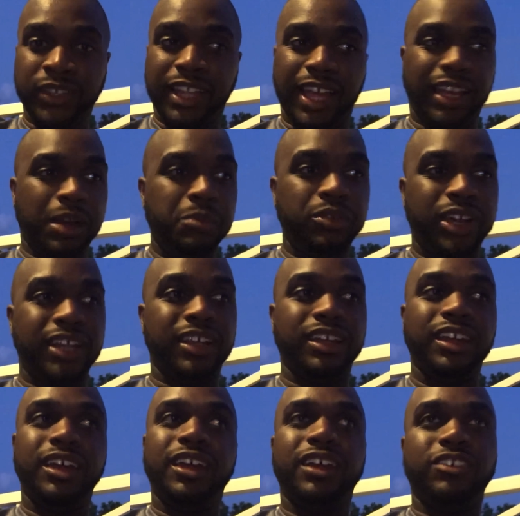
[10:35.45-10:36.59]
Like, I'm ready to
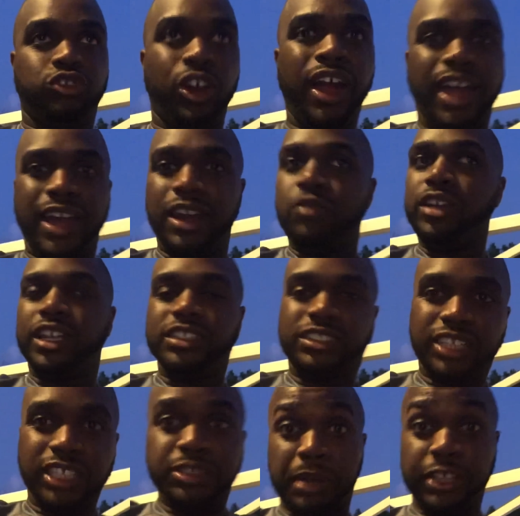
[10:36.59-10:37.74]
grind. I'm ready to
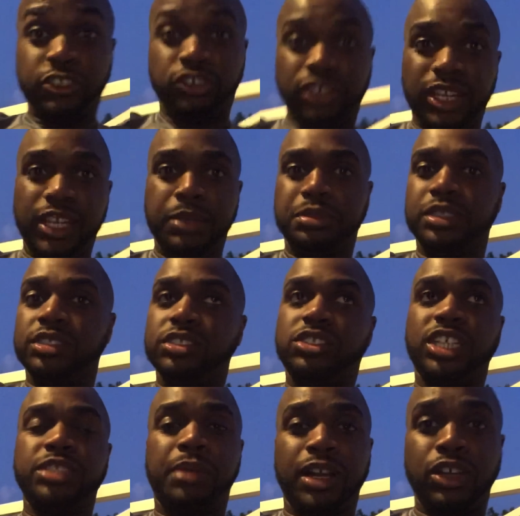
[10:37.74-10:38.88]
chase my dreams and
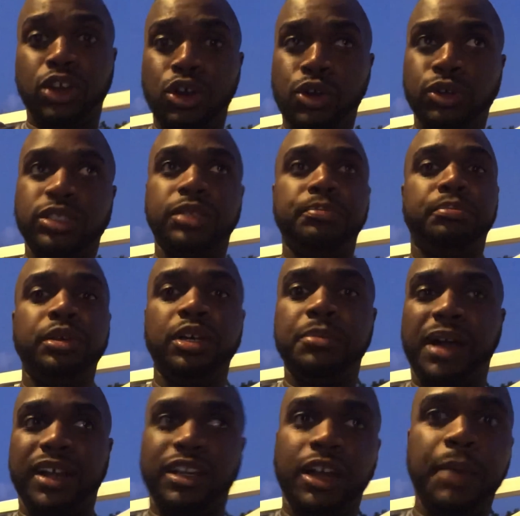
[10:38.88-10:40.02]
chase my goals and build
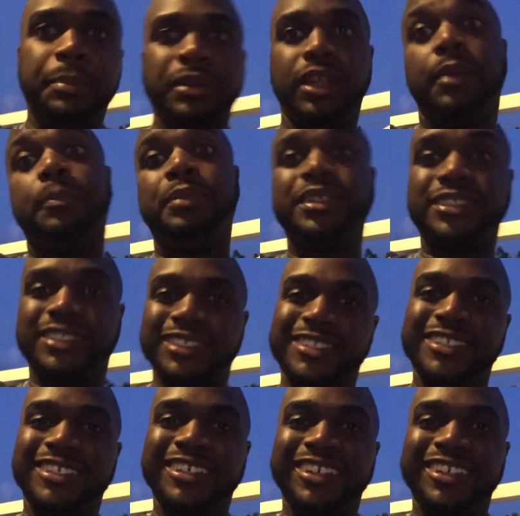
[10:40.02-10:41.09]
my company and business.